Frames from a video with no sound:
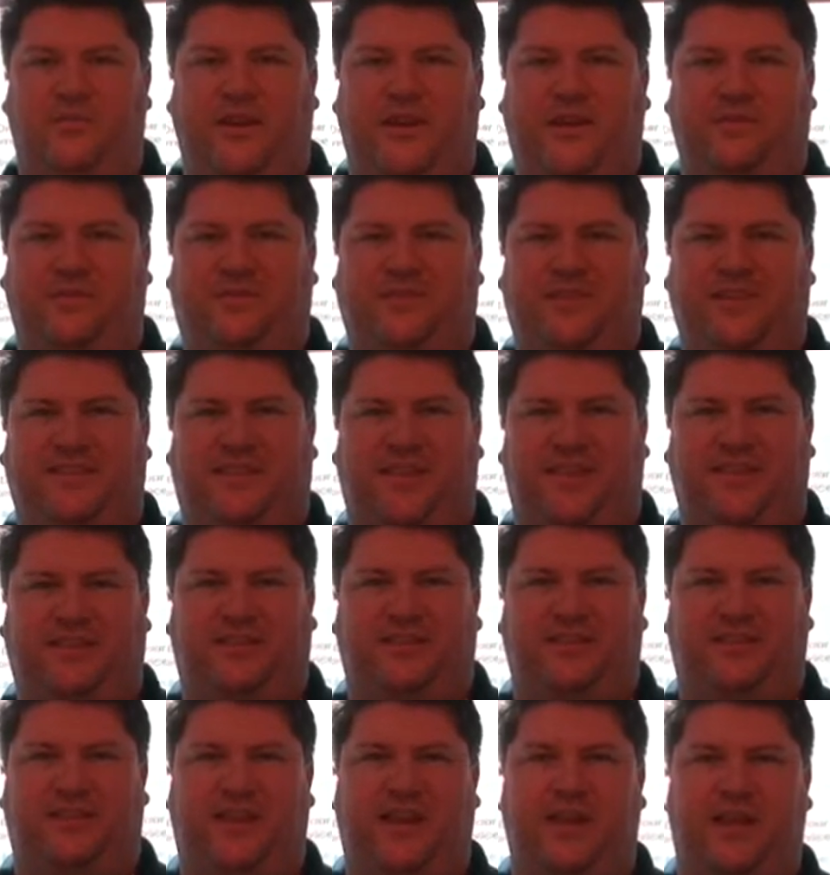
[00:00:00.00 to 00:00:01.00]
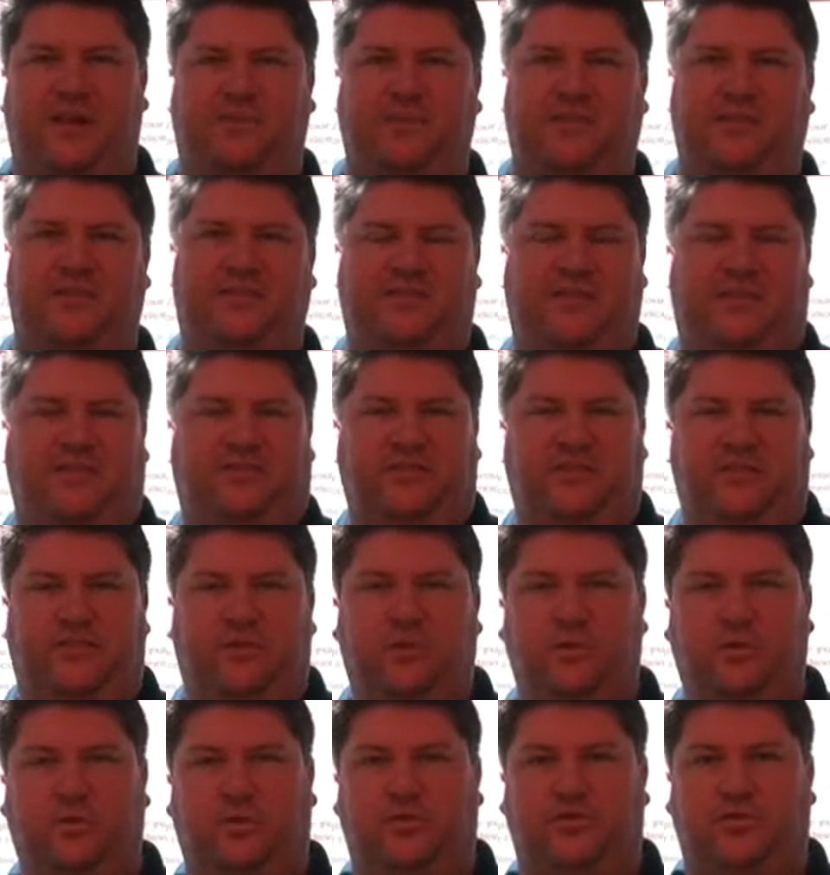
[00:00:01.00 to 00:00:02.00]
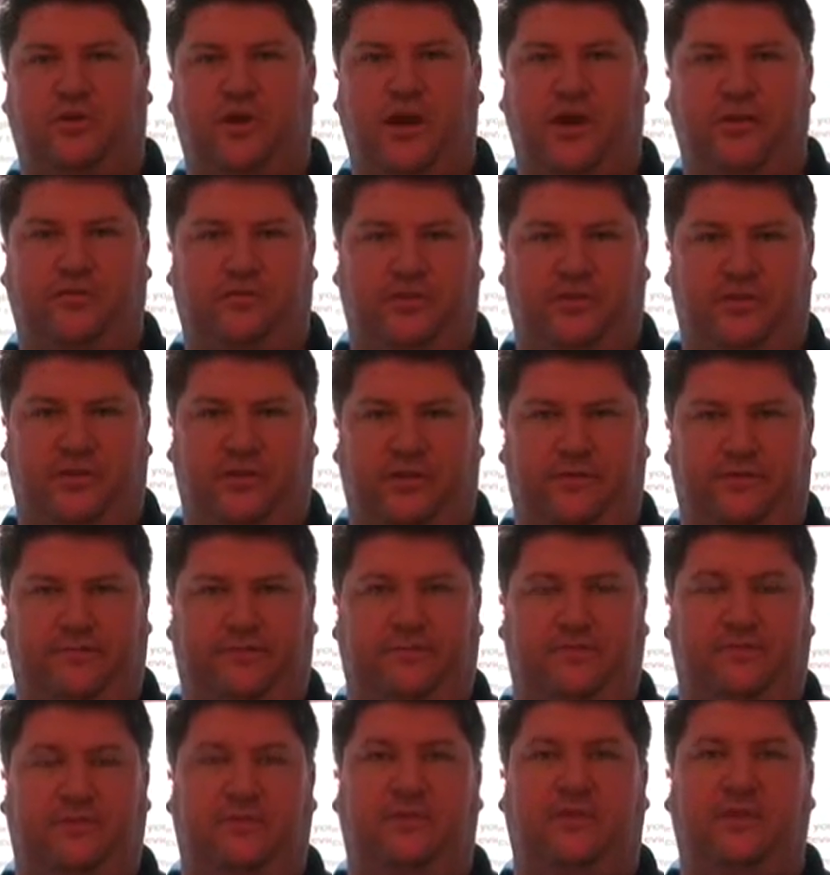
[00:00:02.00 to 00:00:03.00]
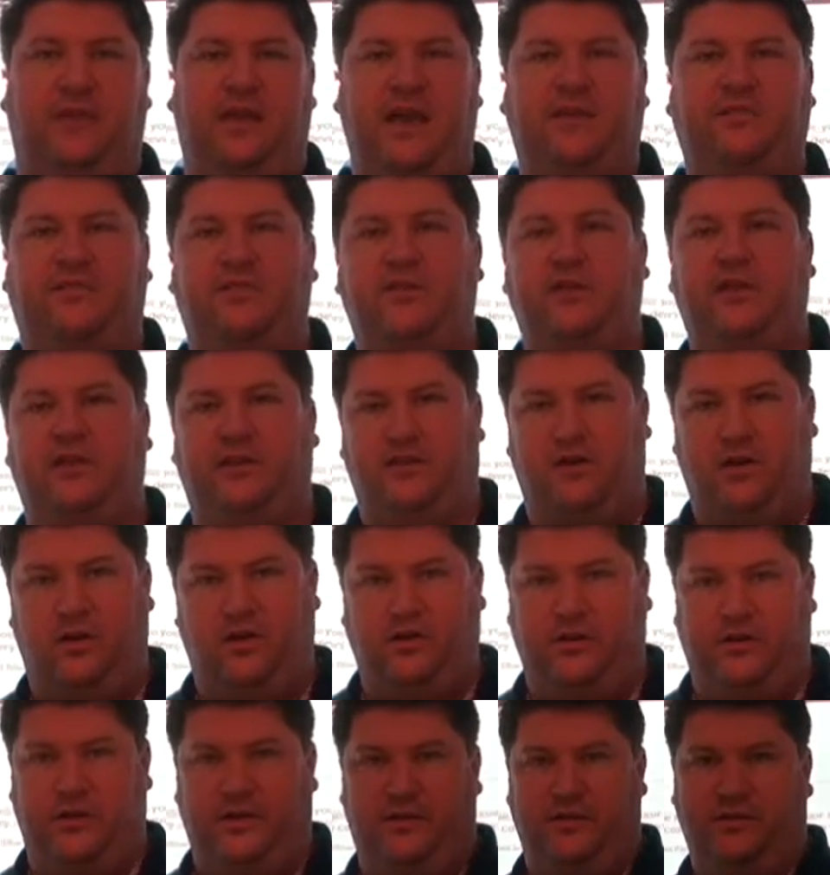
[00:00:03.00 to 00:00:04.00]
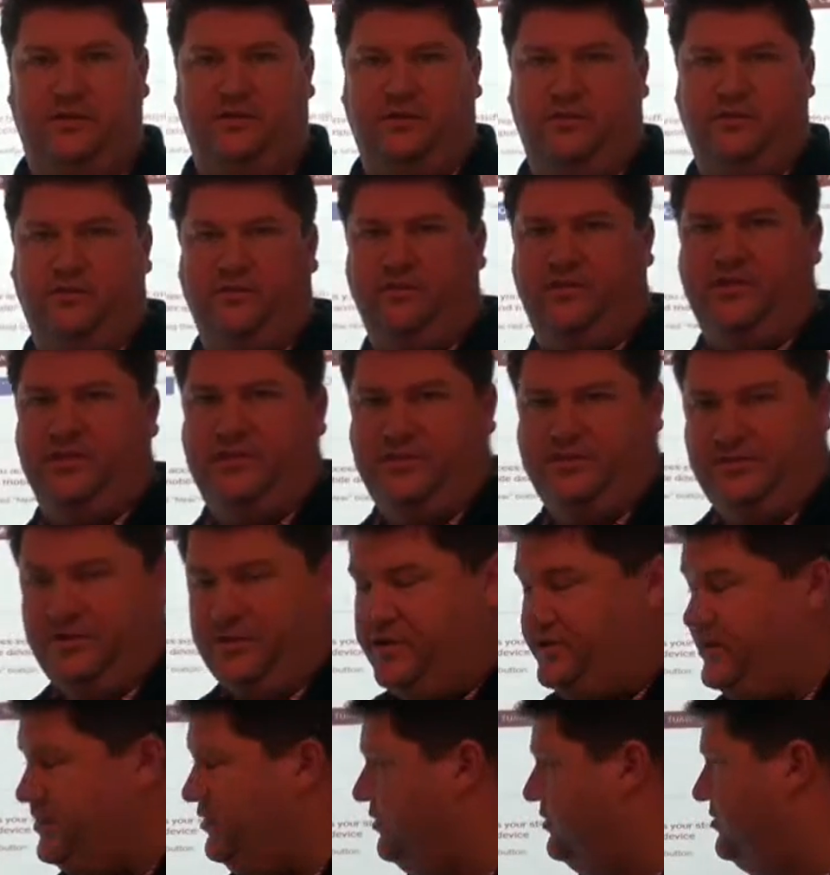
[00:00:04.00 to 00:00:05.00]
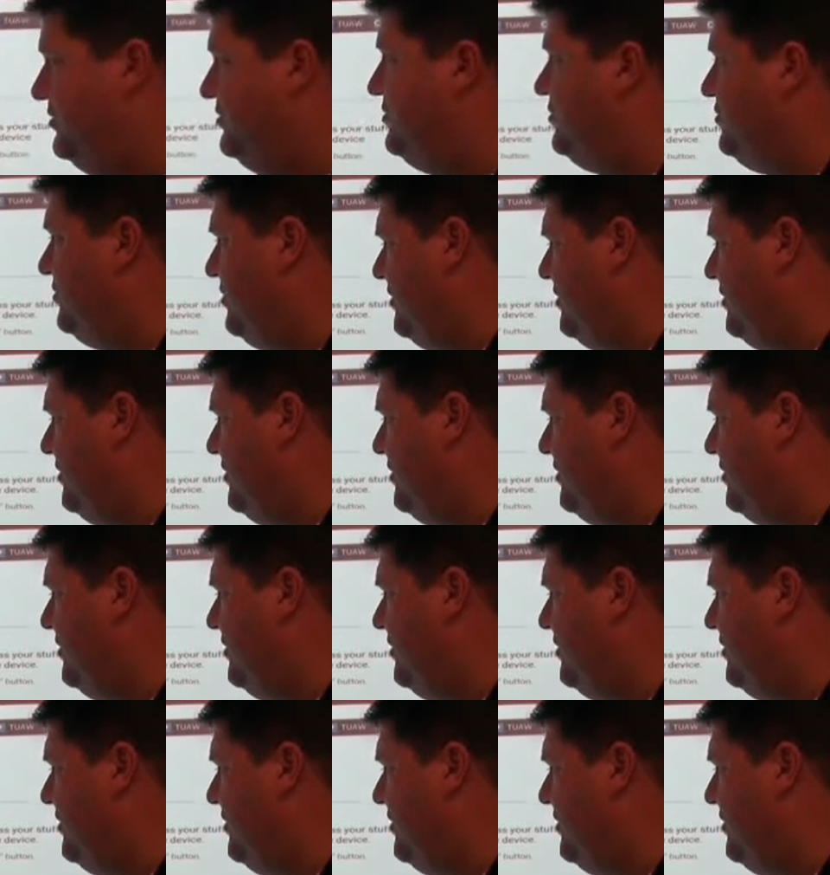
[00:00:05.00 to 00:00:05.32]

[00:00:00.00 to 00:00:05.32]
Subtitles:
my name is Seth Kaler, and today I'll be discussing Google Drive with you. After you get logged in, you'll see the screen that looks